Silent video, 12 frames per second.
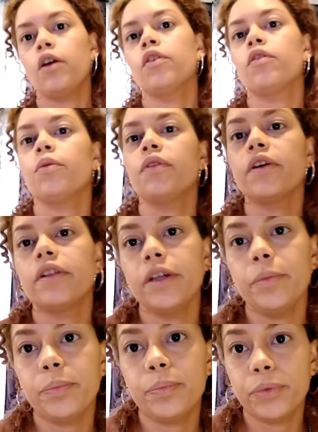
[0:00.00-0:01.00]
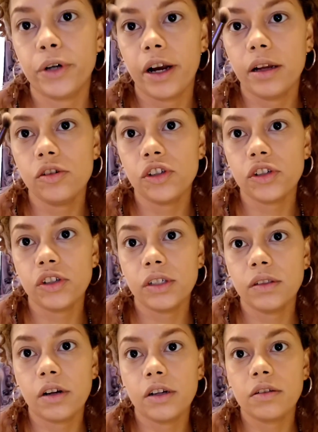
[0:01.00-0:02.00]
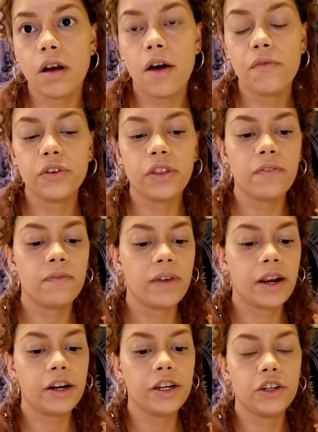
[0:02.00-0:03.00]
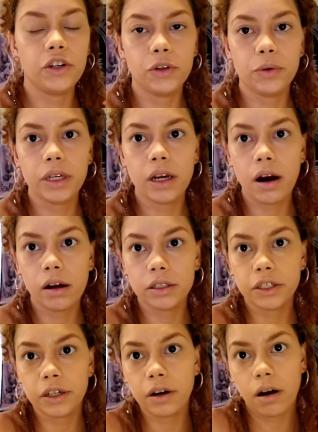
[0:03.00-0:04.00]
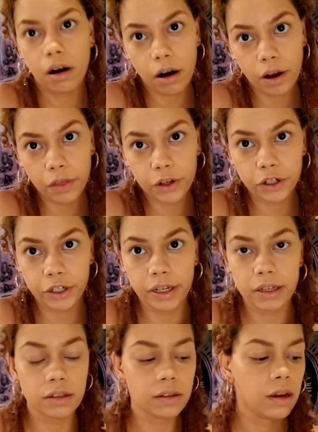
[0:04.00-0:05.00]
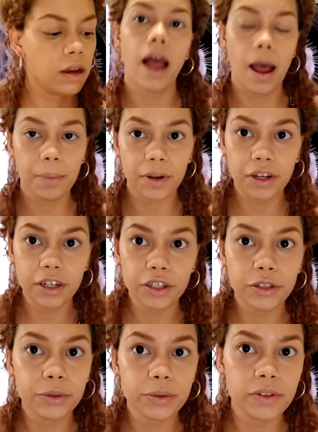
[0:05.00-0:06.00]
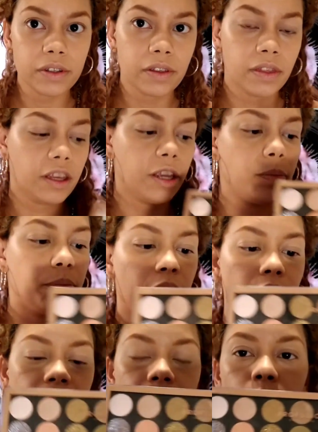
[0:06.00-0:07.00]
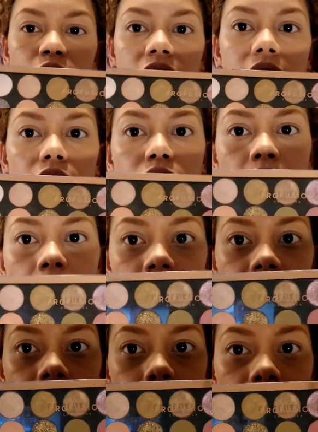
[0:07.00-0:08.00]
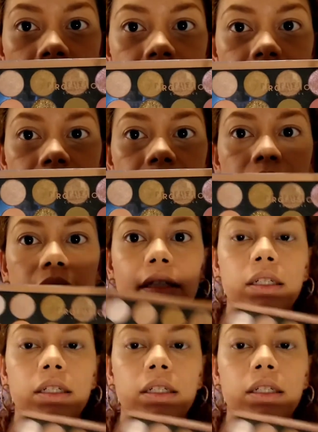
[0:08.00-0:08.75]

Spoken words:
So with the clean brush, she starts off with a very nudie color on the crease. I'm gonna use the Profusion Starlit palette,